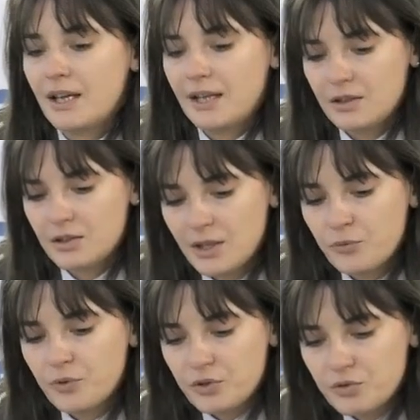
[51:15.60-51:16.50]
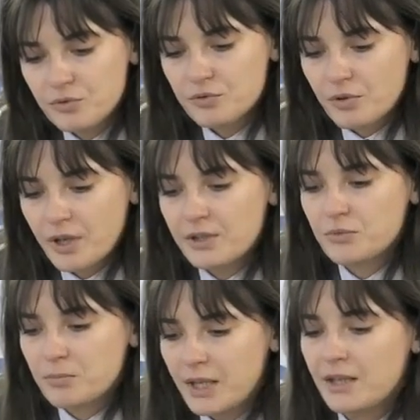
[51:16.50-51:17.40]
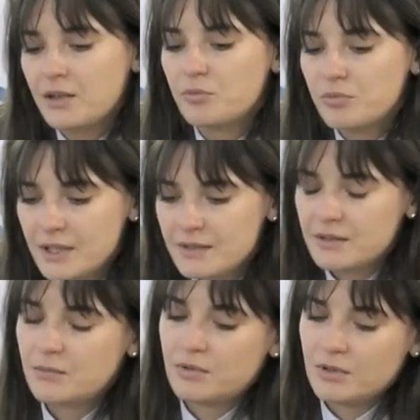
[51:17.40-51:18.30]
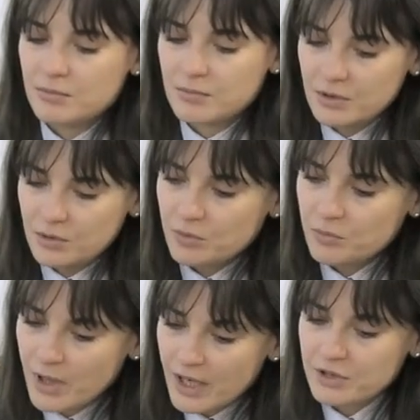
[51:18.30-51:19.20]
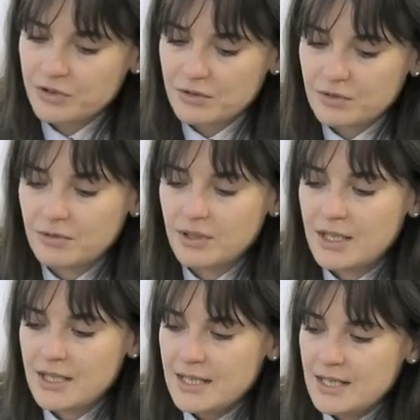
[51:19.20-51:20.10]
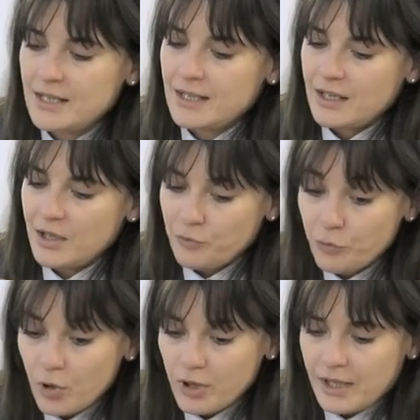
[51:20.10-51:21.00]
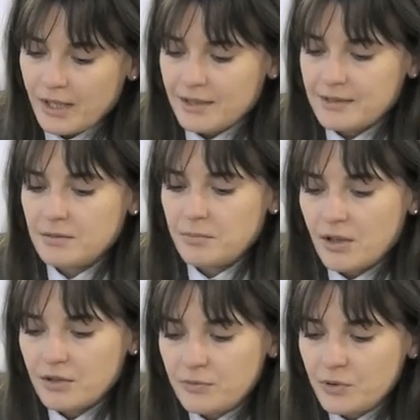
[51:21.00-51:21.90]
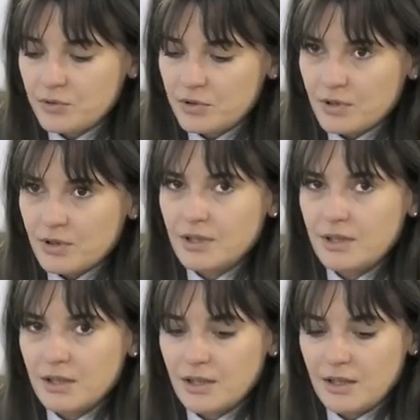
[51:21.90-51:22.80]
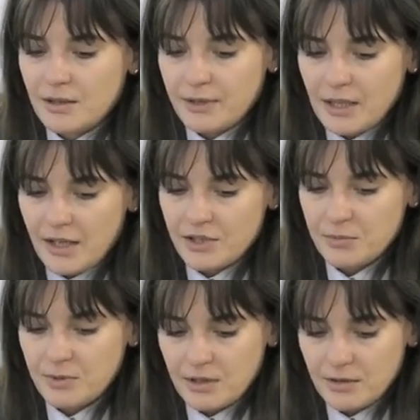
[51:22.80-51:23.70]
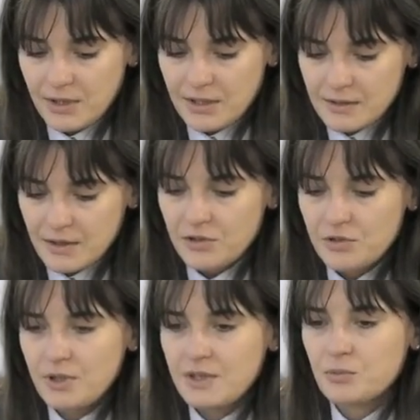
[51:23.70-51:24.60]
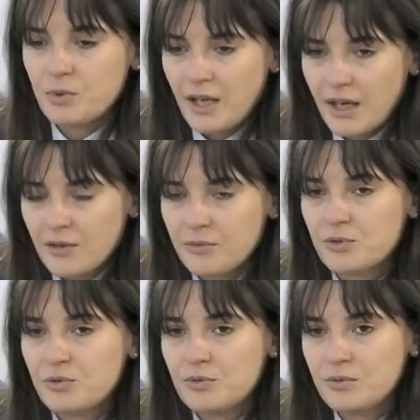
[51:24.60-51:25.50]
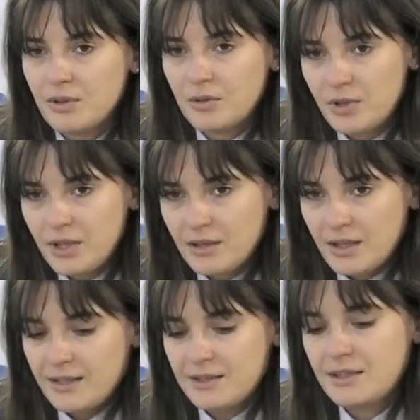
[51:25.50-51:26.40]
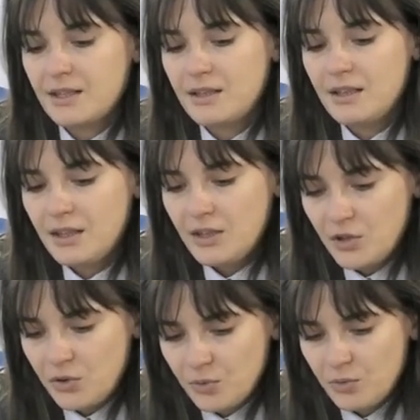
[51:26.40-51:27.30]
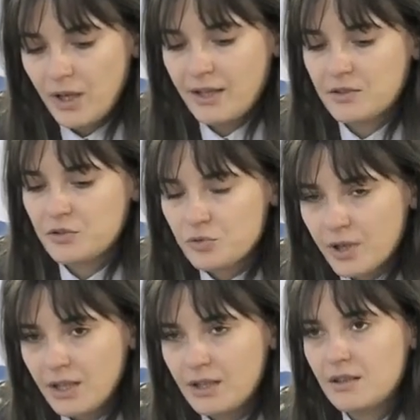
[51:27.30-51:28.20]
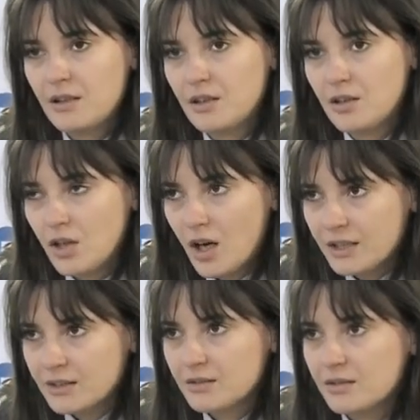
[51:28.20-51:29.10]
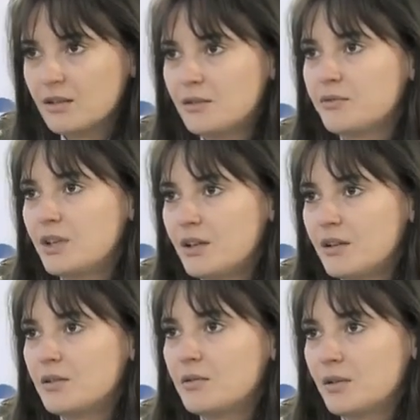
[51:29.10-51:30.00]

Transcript: if we do try to make a reasonable and, you know, rational forecast about the future of enlargement and of these countries, we have to realize that the EU has traded a lot of their